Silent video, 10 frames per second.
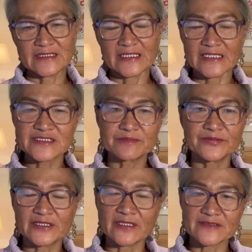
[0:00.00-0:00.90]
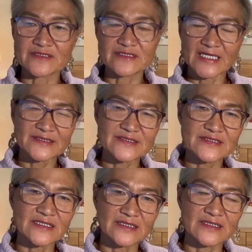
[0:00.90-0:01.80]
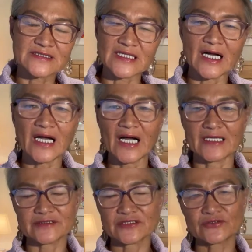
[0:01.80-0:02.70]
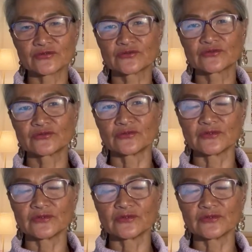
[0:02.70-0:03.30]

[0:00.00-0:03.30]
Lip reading: It's because that thing is hard to do.